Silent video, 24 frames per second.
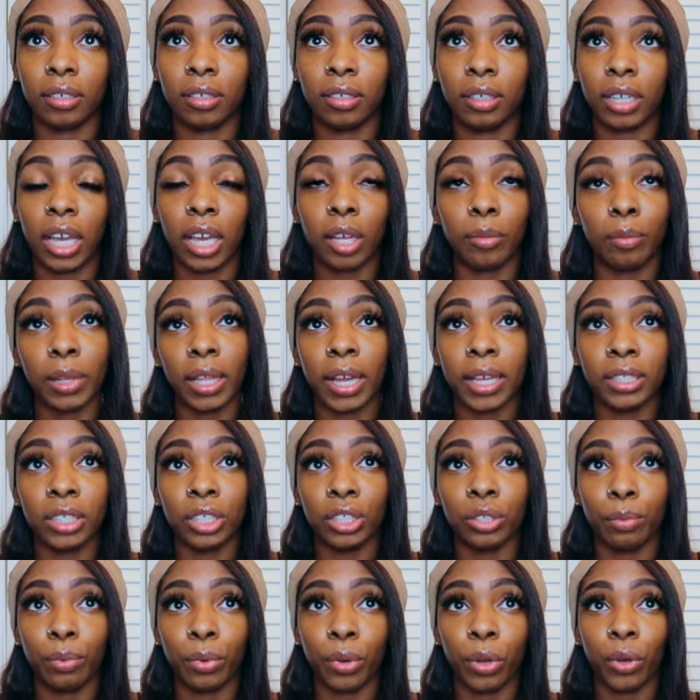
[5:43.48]
applied to
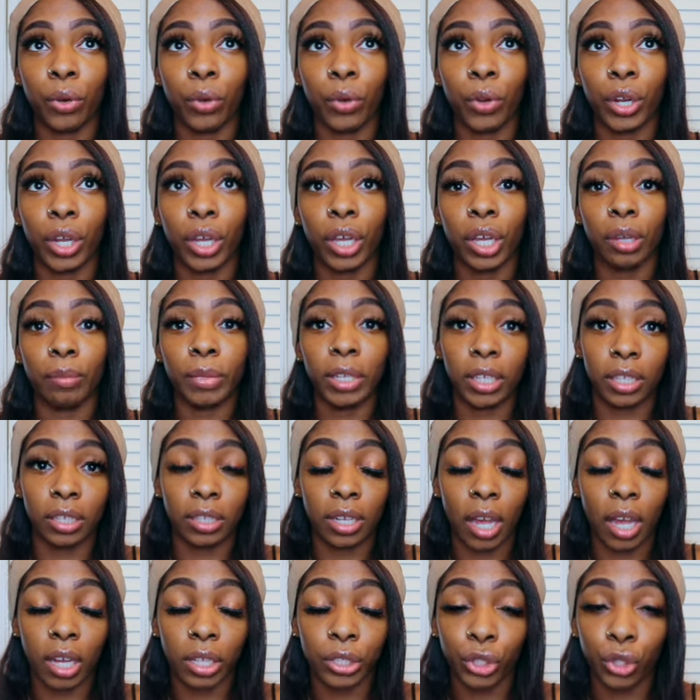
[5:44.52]
the program in
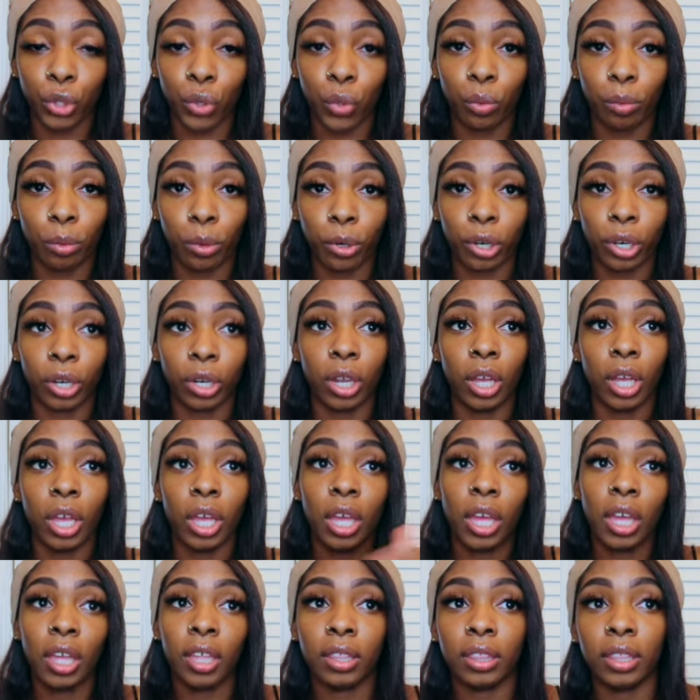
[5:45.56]
October.
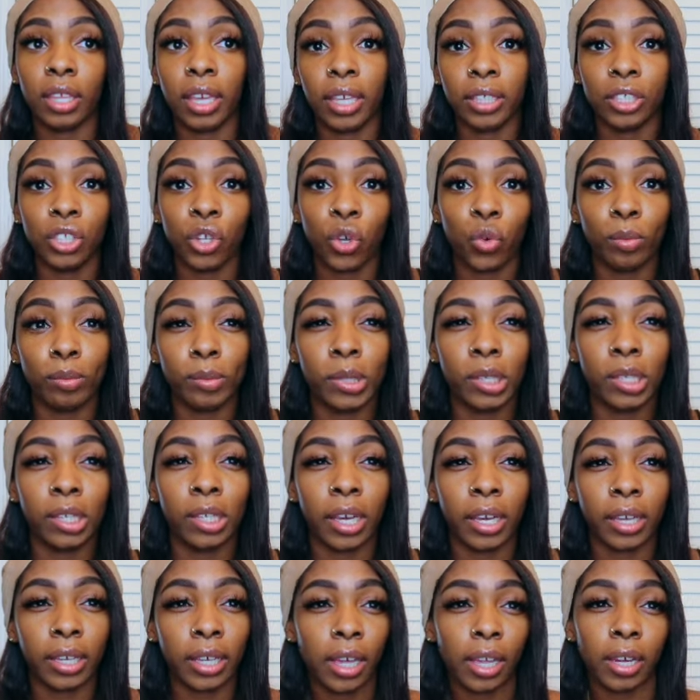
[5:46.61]
They told me
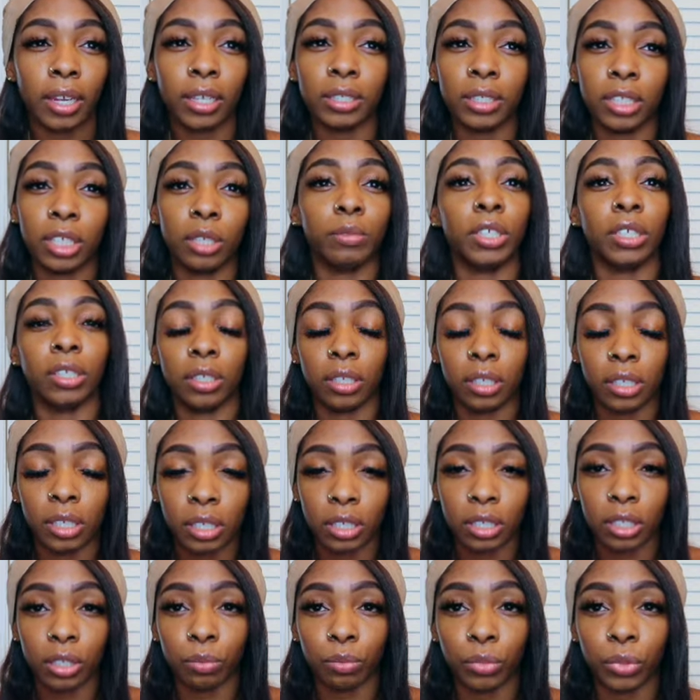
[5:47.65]
I got accepted in
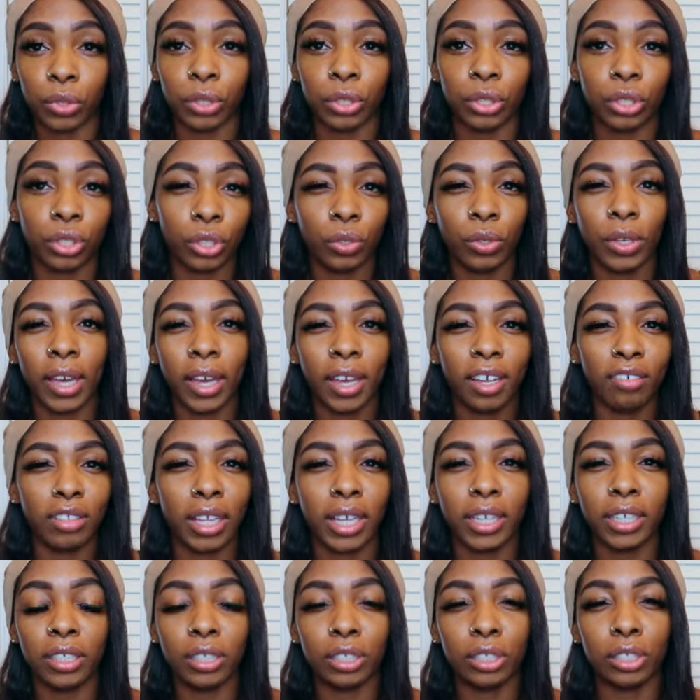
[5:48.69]
December. So you have
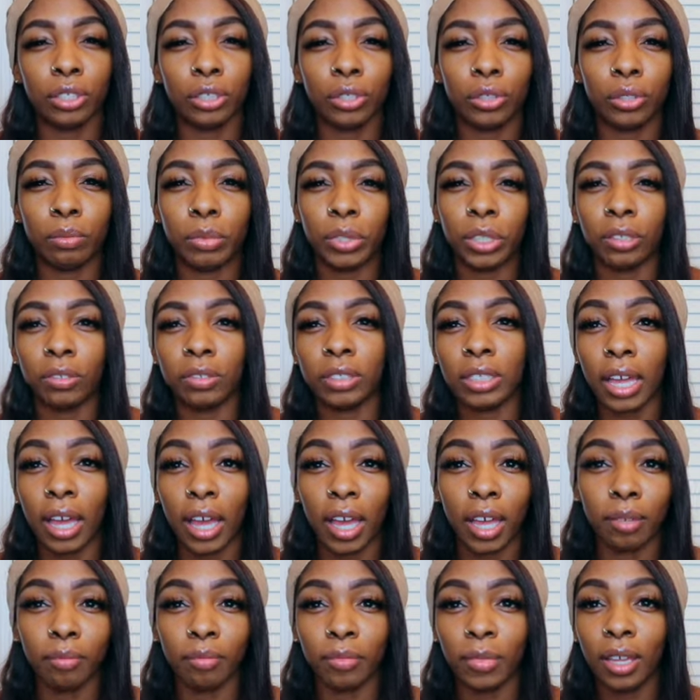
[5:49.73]
like a little bit of
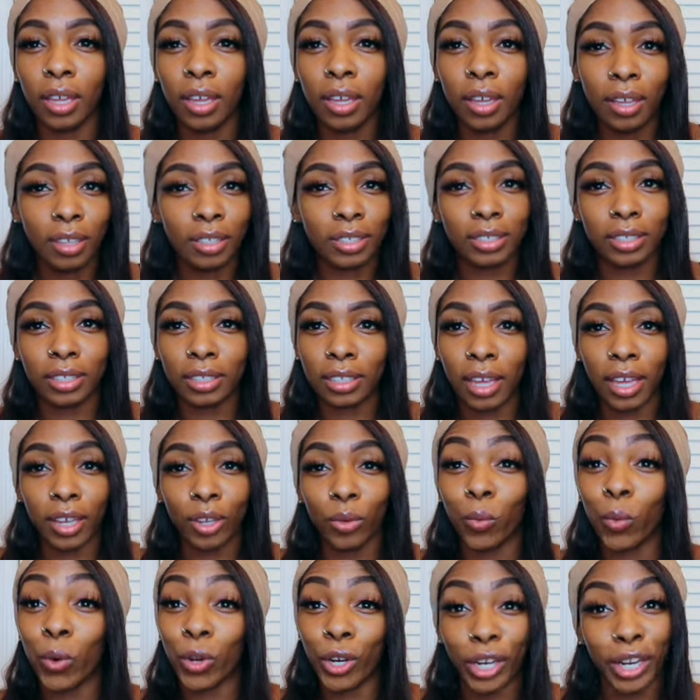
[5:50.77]
time to like
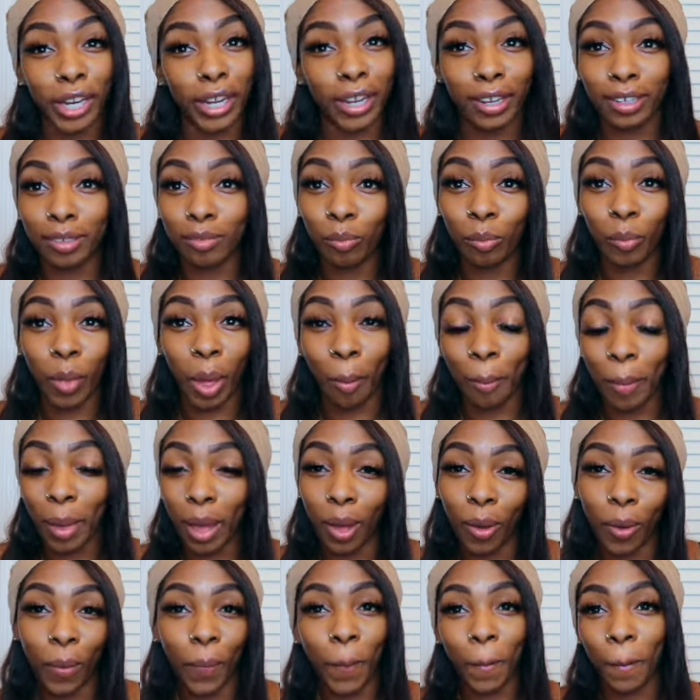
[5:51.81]
worry
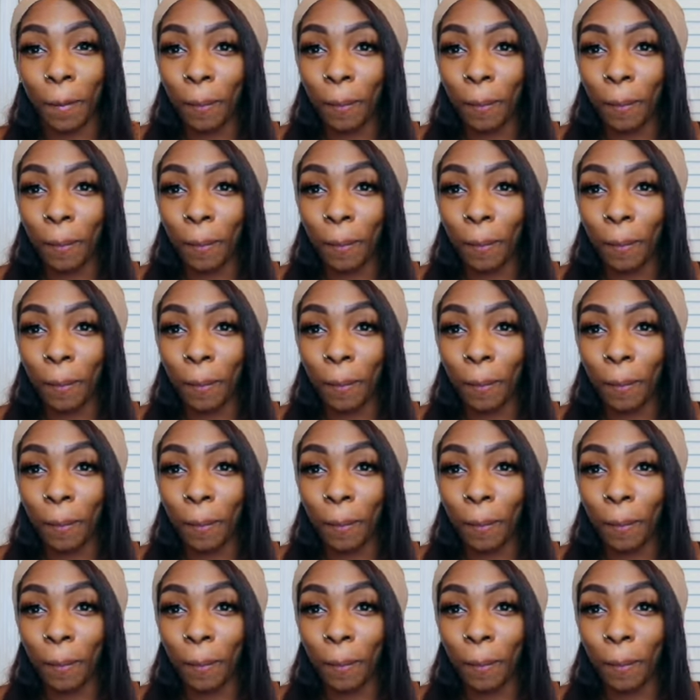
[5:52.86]
about,